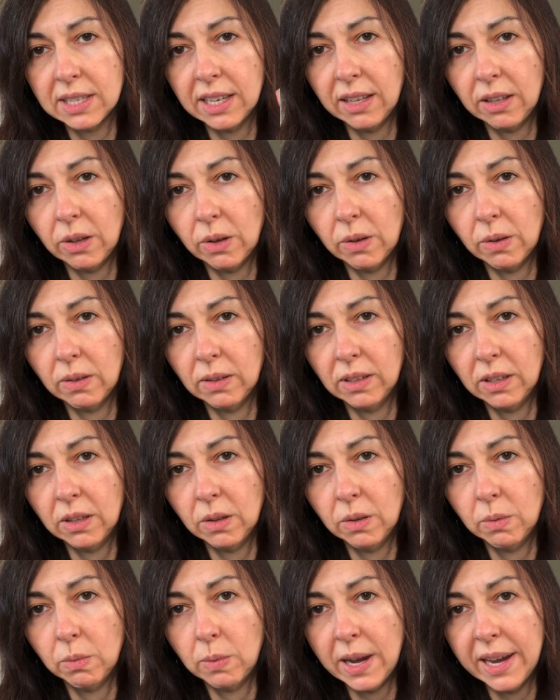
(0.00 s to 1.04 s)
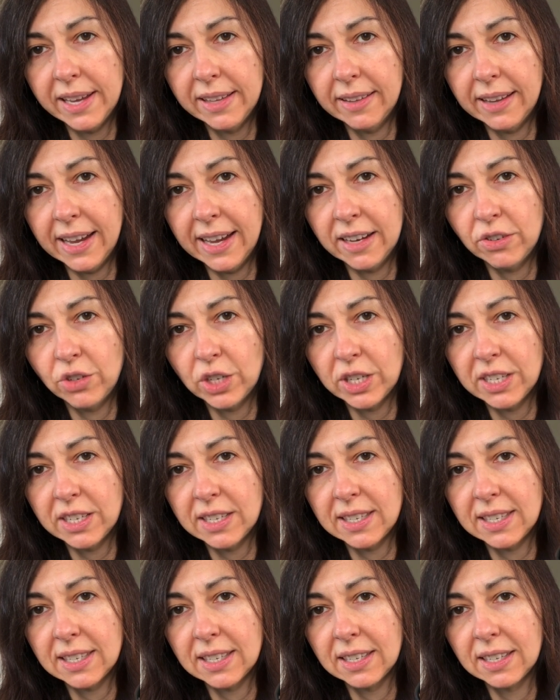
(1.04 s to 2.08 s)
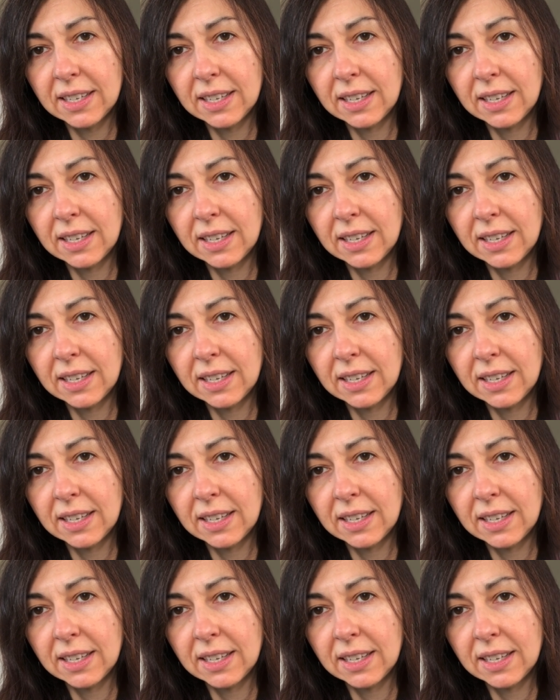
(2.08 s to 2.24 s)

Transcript: like little white edges.